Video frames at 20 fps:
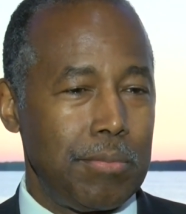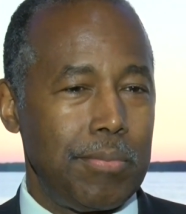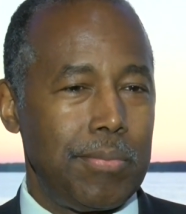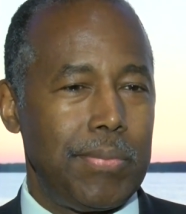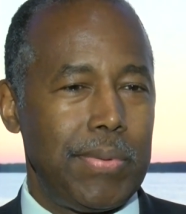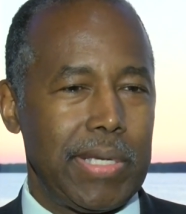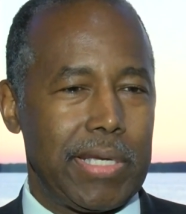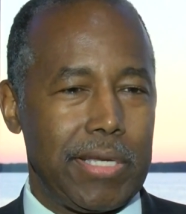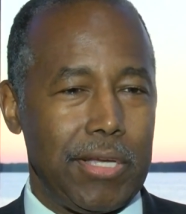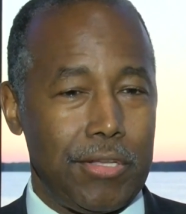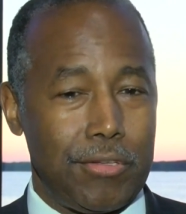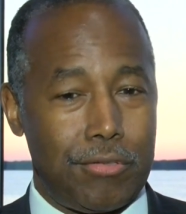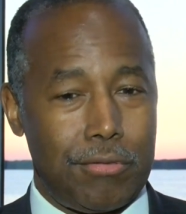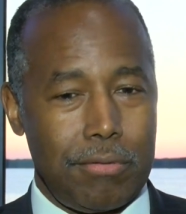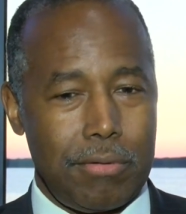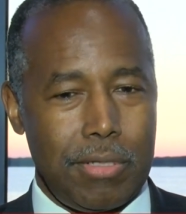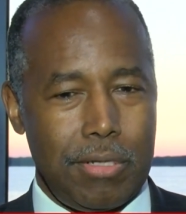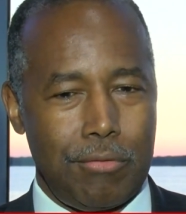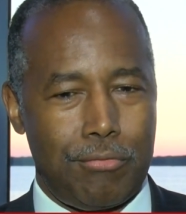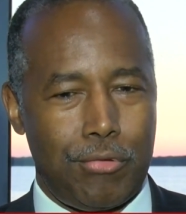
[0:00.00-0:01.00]
because,
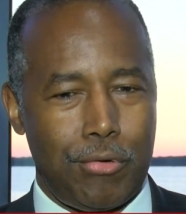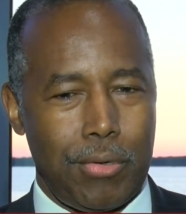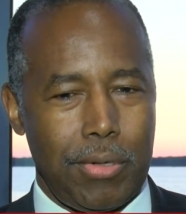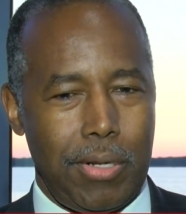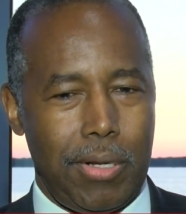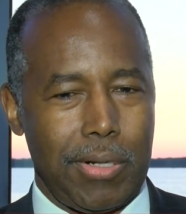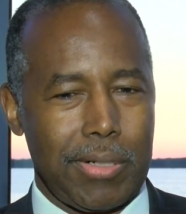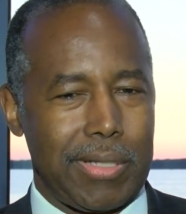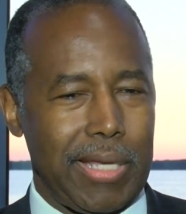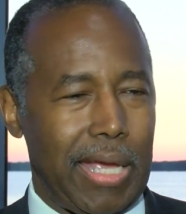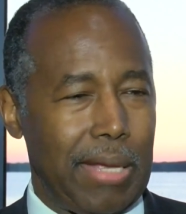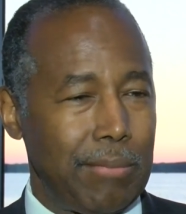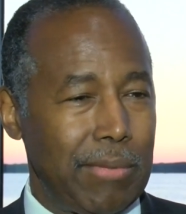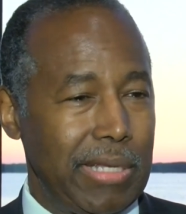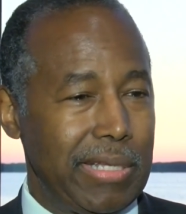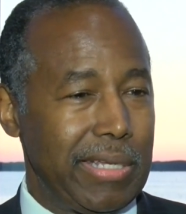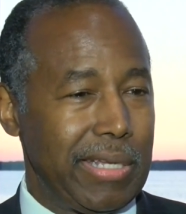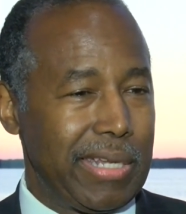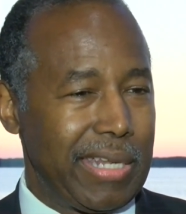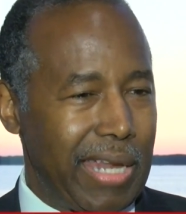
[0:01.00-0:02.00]
you know, for a long time they
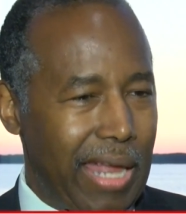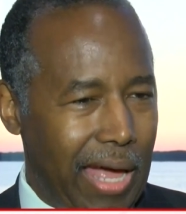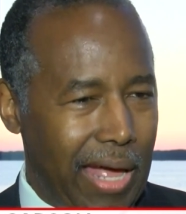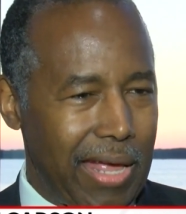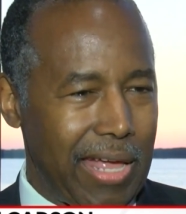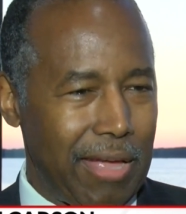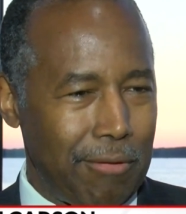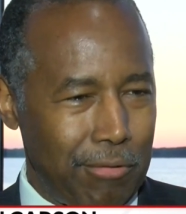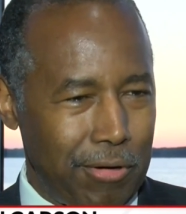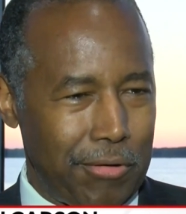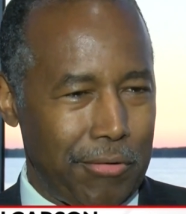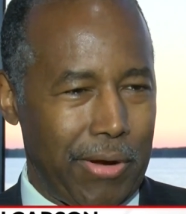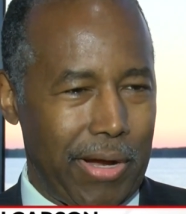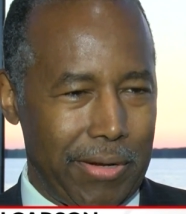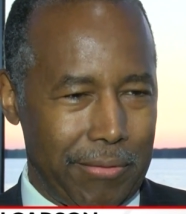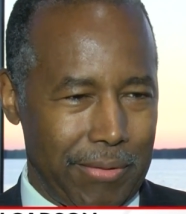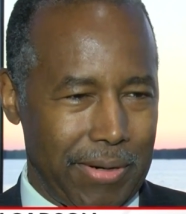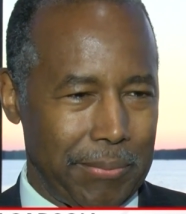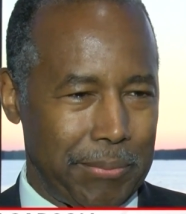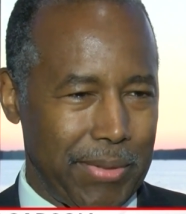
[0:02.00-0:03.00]
did not have a great
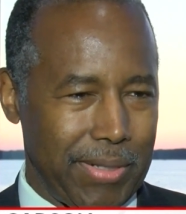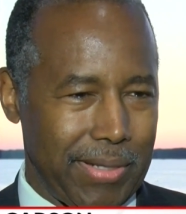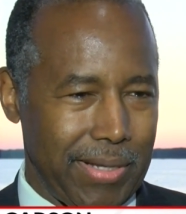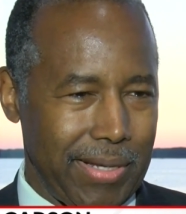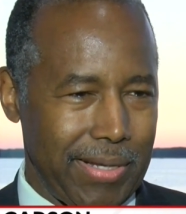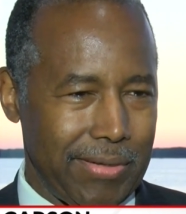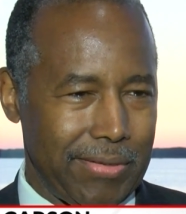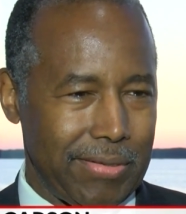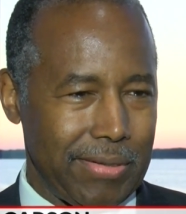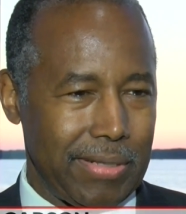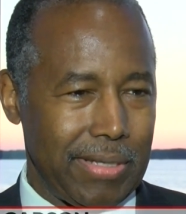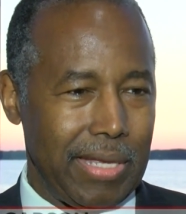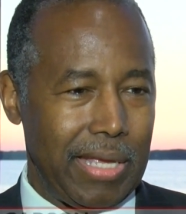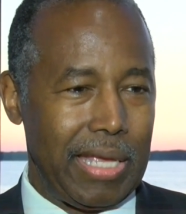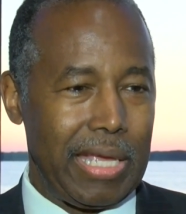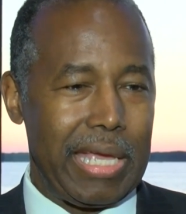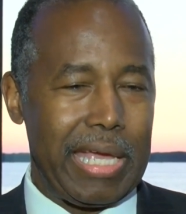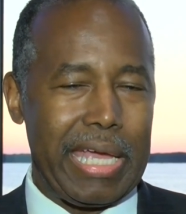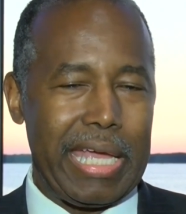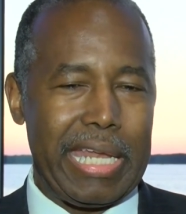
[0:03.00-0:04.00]
reputation,
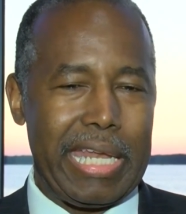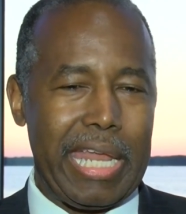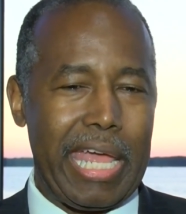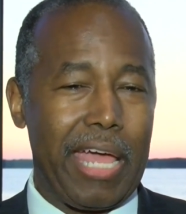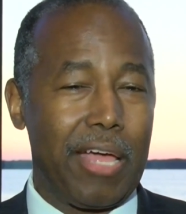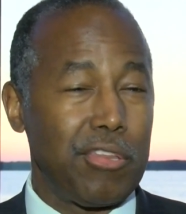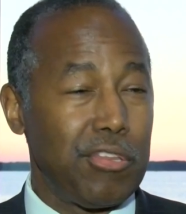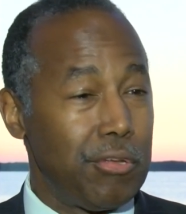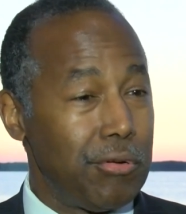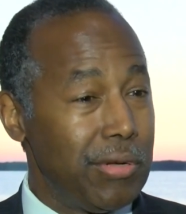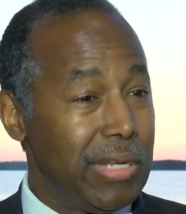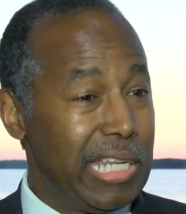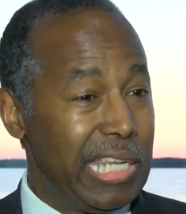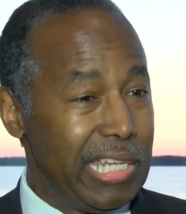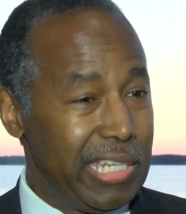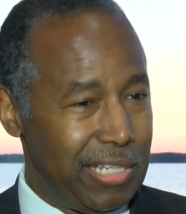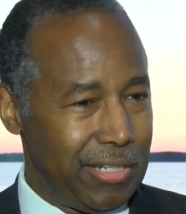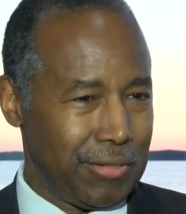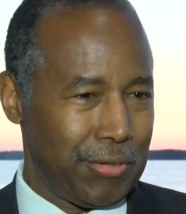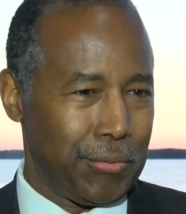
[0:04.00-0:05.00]
and now they're
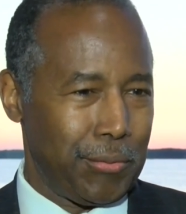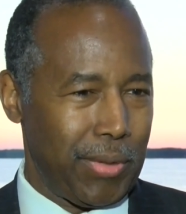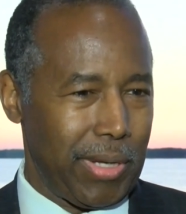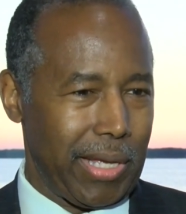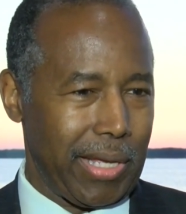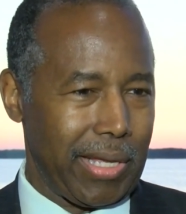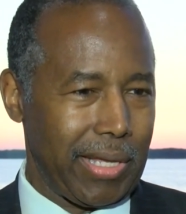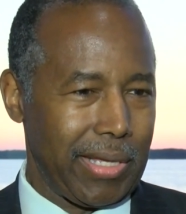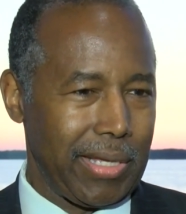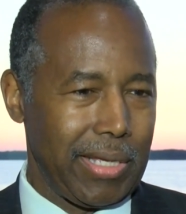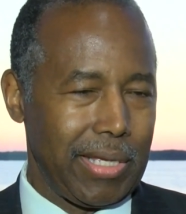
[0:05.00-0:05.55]
leading the way.